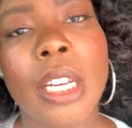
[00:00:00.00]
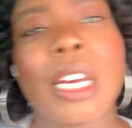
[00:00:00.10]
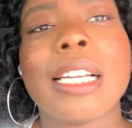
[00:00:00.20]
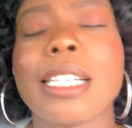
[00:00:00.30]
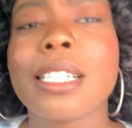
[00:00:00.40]

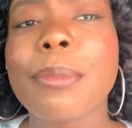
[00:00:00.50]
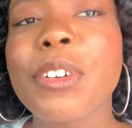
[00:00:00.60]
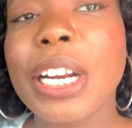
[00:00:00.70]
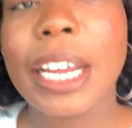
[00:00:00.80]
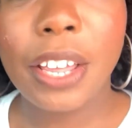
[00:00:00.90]
since I'm
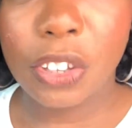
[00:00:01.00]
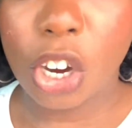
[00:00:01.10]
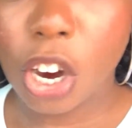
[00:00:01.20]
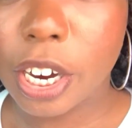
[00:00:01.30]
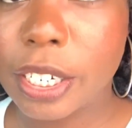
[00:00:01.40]
already in the
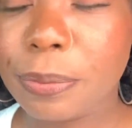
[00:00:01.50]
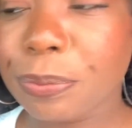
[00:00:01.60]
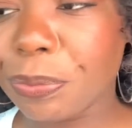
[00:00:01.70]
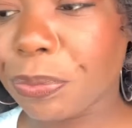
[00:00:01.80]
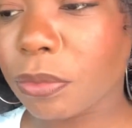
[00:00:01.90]
car,
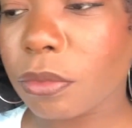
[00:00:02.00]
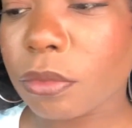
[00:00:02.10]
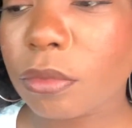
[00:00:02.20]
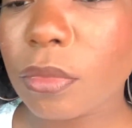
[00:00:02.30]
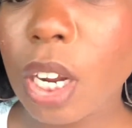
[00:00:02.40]

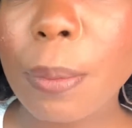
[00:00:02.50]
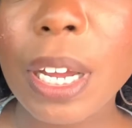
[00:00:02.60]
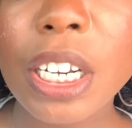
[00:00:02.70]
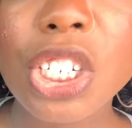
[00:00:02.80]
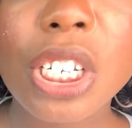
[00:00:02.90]
I'm
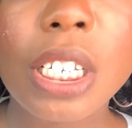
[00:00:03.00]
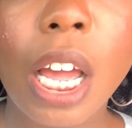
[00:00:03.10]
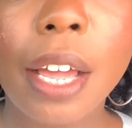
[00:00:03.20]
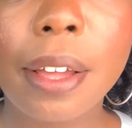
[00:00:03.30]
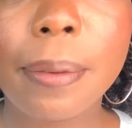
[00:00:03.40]
gonna just
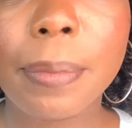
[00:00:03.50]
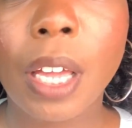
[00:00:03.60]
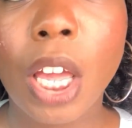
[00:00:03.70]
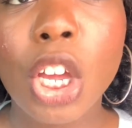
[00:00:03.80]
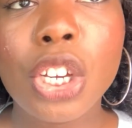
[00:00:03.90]

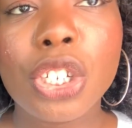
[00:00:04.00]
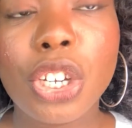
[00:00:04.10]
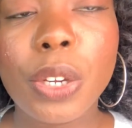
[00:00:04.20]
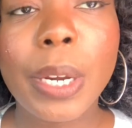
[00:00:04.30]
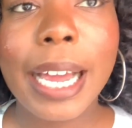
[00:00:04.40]
show
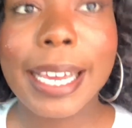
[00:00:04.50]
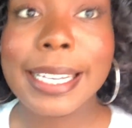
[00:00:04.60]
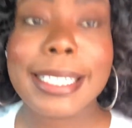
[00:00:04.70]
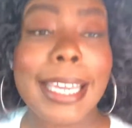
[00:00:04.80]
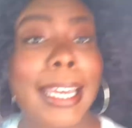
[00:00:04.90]
you
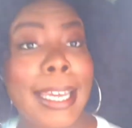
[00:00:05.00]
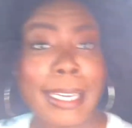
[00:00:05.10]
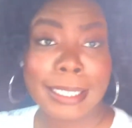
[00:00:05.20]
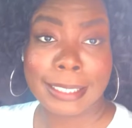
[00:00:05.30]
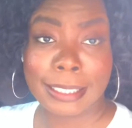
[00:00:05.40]
guys.
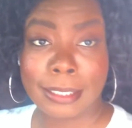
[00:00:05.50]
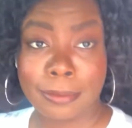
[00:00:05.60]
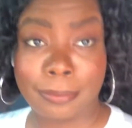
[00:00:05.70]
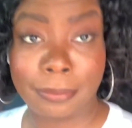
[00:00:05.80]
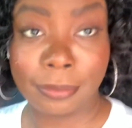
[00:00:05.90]
And
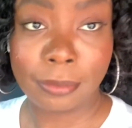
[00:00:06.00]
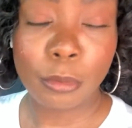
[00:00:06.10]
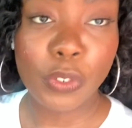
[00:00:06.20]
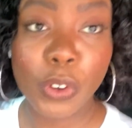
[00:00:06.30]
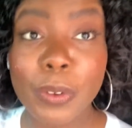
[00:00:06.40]

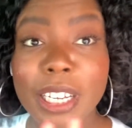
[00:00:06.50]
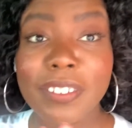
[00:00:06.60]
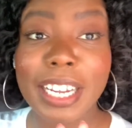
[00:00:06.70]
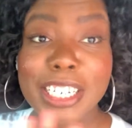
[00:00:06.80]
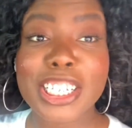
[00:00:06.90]
before we even
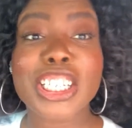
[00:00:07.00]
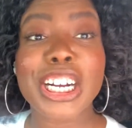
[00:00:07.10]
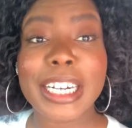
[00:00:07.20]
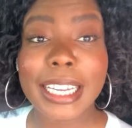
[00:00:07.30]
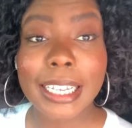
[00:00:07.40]
get
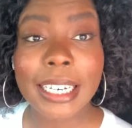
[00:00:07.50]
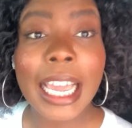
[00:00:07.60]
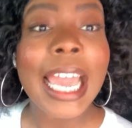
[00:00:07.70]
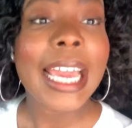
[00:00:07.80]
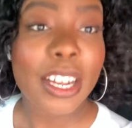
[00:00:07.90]
started,
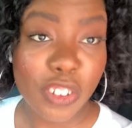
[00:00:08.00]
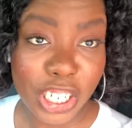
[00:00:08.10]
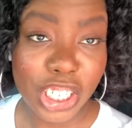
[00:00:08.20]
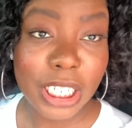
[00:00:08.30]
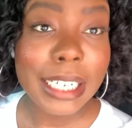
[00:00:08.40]

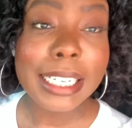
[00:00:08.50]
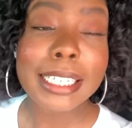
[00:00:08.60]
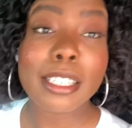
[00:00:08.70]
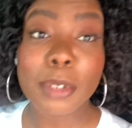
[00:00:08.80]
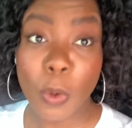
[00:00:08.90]
Rich needs
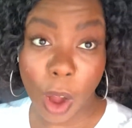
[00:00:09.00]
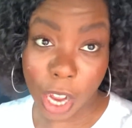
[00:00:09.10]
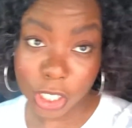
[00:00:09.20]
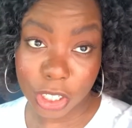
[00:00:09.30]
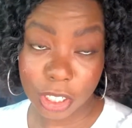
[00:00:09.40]
to be
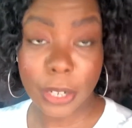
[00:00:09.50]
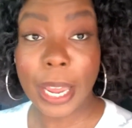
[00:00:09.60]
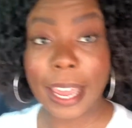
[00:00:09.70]
washed. Okay,